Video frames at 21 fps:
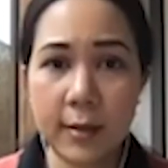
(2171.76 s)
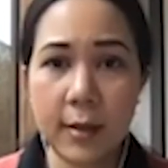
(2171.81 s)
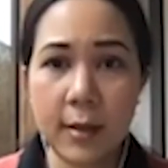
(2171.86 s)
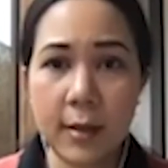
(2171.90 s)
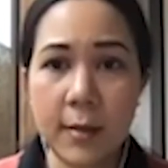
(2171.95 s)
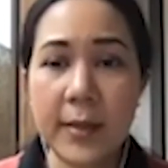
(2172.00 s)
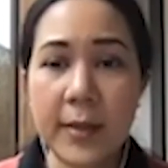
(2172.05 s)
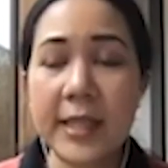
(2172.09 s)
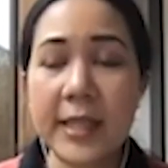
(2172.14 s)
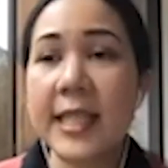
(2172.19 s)

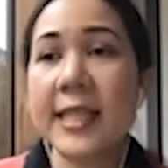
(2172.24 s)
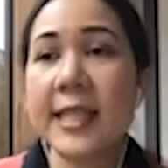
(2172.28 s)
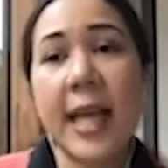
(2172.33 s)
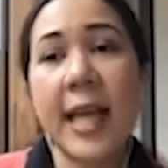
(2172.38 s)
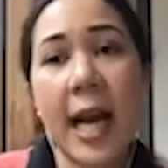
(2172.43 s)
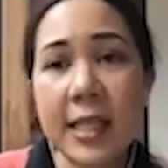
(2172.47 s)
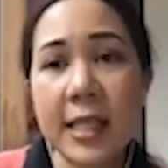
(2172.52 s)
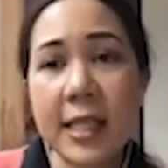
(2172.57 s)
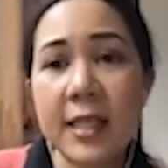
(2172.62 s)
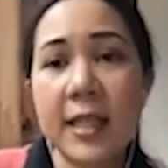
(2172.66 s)
but it's
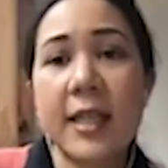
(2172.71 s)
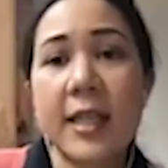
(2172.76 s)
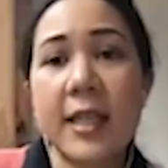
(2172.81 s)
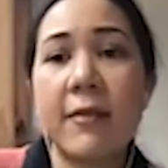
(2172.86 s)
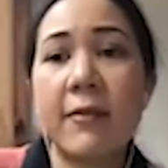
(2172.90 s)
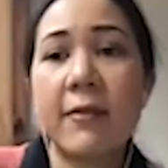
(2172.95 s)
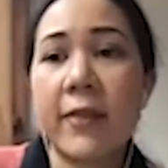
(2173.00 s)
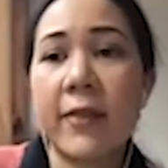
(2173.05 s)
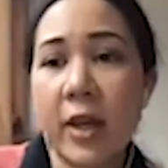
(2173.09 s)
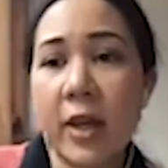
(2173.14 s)
actually
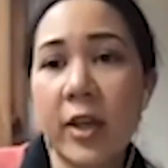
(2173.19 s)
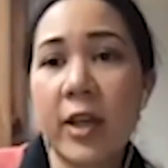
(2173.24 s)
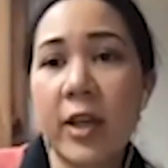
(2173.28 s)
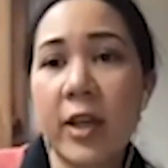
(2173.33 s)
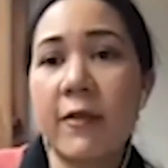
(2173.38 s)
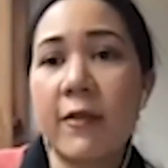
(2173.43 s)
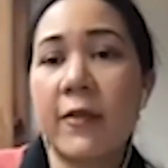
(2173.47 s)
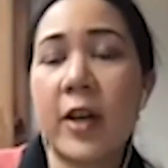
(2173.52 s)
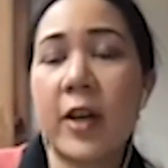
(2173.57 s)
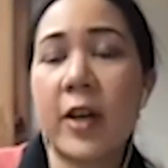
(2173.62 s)

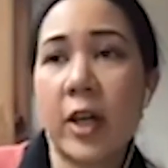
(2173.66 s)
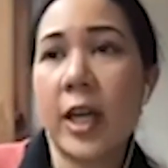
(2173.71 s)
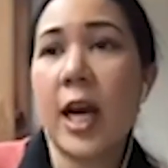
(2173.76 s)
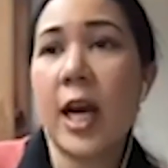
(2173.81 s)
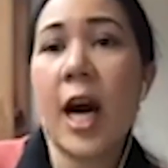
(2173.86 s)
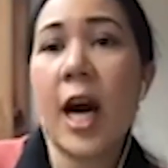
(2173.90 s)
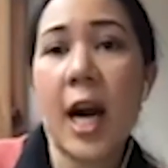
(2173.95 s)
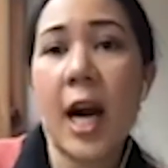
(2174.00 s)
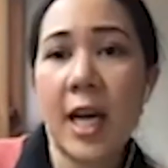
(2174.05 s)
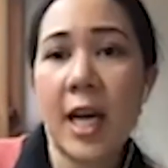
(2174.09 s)
very, very
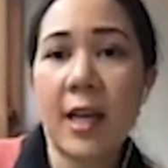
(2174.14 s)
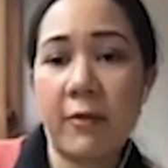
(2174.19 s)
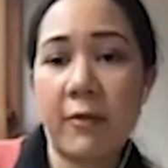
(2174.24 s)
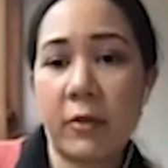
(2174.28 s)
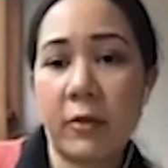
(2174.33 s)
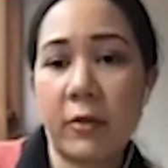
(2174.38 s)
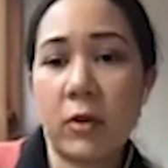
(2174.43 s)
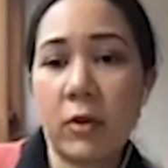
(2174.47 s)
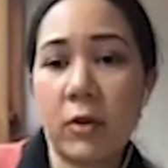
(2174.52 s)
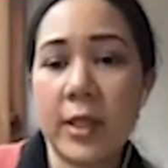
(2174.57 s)
high
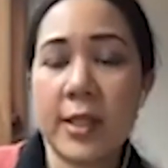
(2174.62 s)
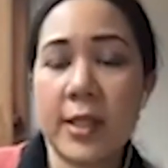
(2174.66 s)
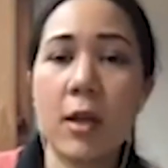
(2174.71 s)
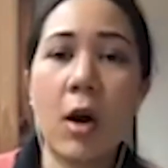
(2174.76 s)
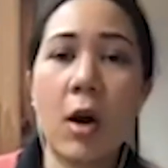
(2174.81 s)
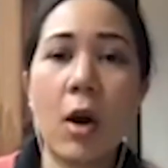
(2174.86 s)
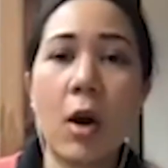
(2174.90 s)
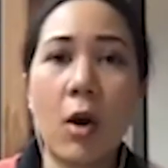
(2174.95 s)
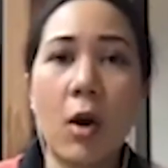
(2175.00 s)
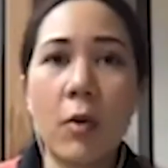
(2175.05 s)
level. It's
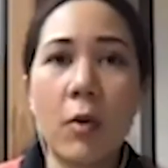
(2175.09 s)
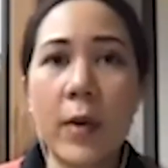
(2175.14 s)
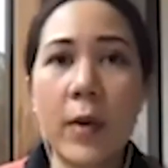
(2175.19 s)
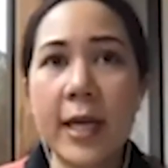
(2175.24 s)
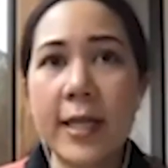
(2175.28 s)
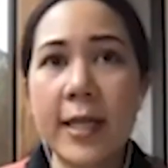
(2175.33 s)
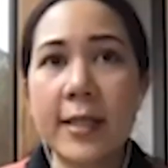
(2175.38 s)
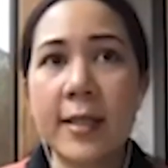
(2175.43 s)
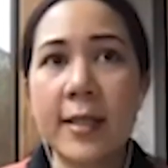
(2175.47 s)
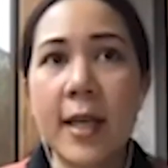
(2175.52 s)
not
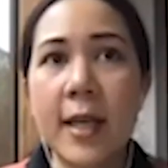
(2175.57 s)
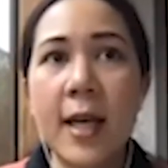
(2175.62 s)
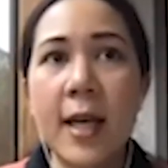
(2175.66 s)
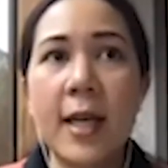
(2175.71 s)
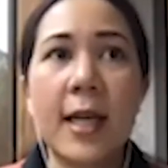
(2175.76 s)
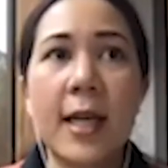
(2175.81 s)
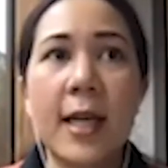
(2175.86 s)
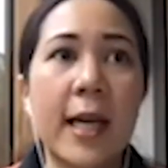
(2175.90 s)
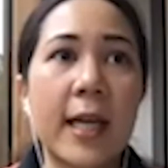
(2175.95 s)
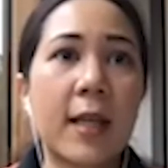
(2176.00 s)
always
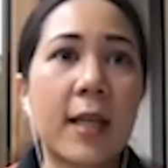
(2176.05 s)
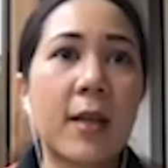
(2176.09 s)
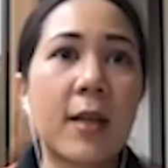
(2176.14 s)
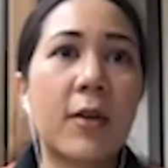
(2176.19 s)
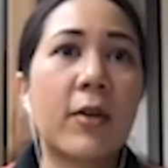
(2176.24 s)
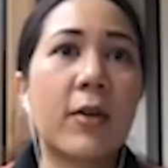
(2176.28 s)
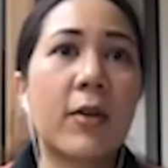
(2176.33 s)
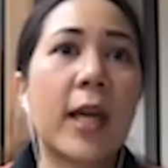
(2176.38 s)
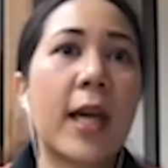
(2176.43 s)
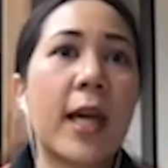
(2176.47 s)
like,
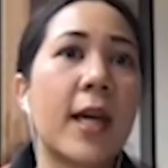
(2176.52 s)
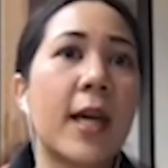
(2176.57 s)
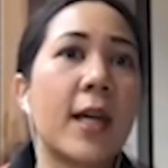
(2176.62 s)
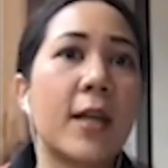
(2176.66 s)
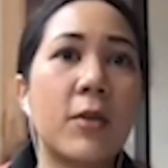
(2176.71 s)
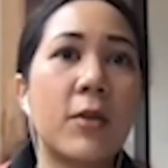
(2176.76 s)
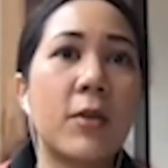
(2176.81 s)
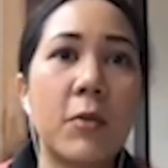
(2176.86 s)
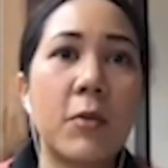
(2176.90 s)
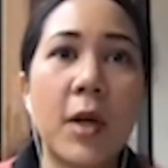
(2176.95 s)
okay,
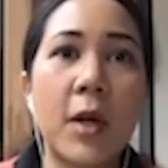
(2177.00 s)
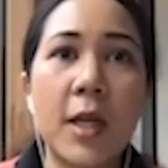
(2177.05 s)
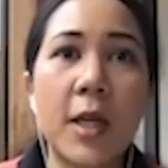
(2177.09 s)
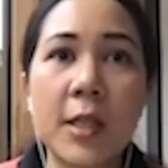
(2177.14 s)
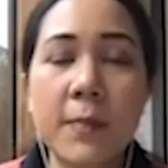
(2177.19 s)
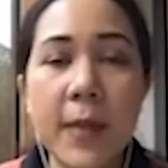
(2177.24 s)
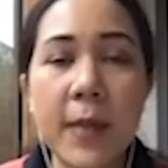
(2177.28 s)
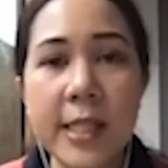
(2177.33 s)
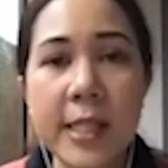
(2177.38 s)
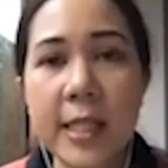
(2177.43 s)
you are a
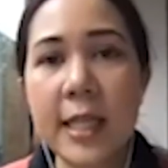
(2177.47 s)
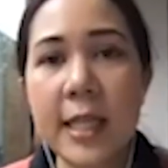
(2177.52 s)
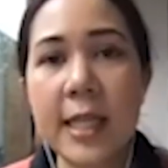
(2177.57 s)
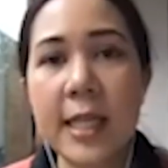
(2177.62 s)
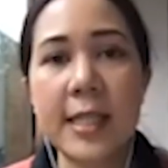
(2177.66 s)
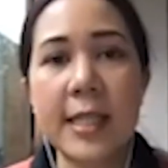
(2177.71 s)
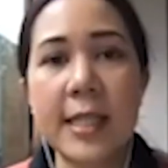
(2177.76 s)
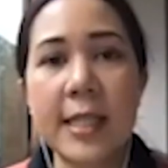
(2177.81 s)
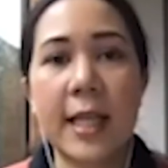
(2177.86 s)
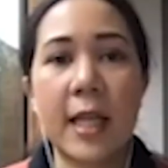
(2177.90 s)

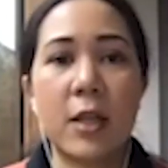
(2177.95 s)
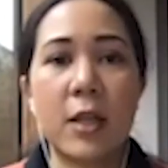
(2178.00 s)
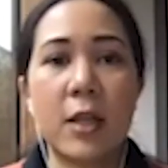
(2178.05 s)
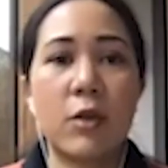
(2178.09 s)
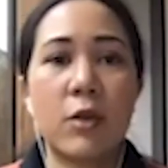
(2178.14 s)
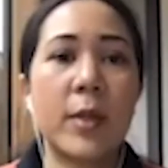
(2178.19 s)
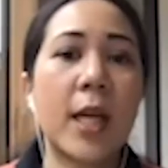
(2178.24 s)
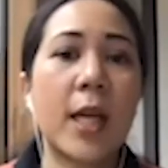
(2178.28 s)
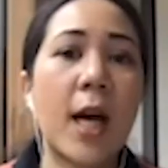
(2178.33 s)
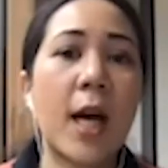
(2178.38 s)
specialist and then
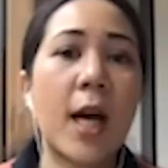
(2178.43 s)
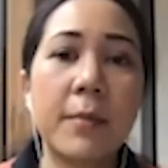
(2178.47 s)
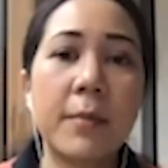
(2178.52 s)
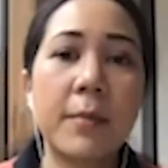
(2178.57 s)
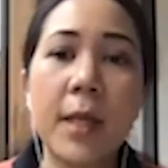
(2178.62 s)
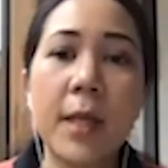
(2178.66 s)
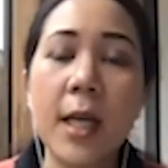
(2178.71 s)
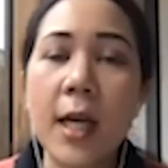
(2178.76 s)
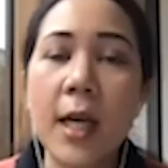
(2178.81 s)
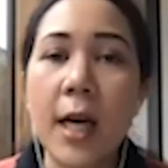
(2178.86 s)
you
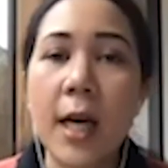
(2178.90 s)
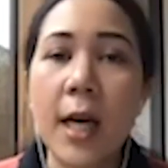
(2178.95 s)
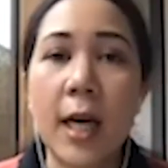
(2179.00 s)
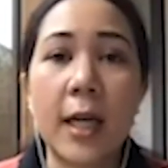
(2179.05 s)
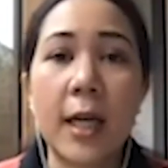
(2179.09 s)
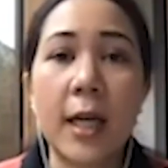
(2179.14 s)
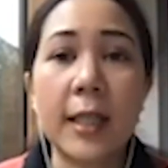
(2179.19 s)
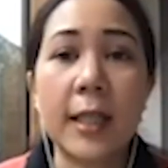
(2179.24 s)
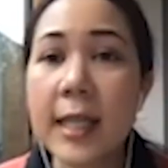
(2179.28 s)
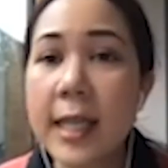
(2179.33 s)
become
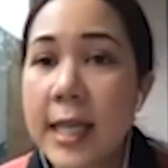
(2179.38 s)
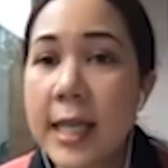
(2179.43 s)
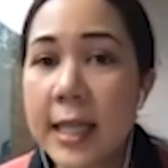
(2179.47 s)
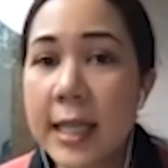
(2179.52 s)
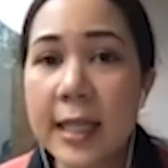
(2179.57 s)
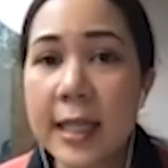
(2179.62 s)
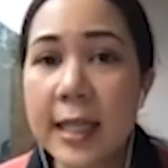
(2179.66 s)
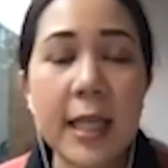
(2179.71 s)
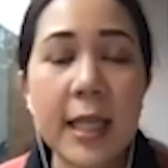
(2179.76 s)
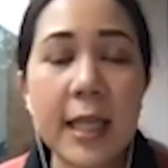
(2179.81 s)
a lead
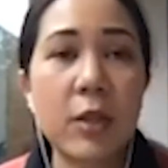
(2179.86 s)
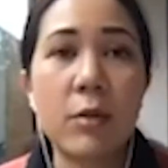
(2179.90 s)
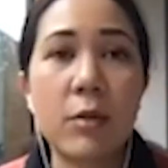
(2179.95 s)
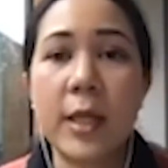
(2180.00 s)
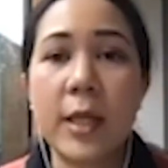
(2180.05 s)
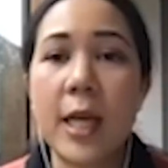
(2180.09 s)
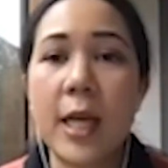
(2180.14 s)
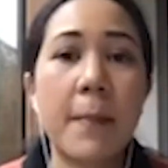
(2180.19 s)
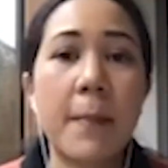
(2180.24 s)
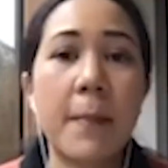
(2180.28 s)
and then you
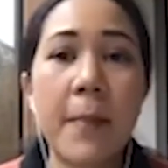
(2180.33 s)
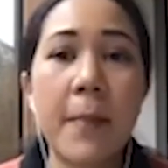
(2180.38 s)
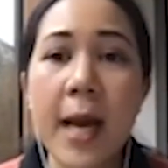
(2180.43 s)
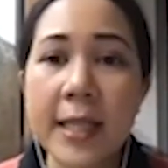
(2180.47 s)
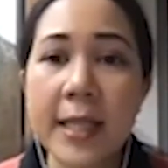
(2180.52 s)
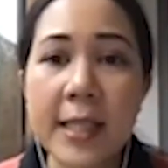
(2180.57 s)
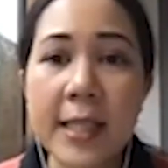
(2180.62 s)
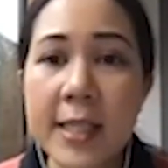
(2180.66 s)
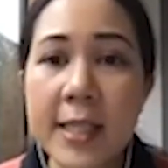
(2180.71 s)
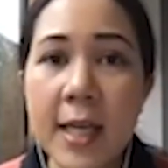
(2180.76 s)
become
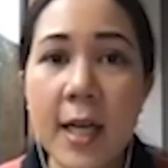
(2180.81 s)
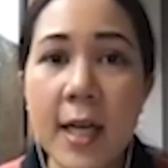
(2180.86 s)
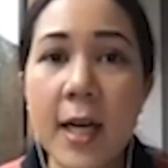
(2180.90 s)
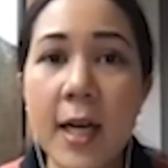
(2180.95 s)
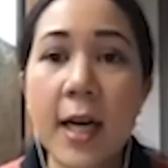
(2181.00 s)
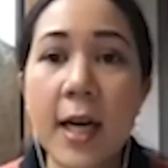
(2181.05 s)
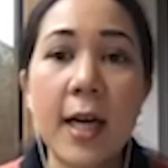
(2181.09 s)
manager.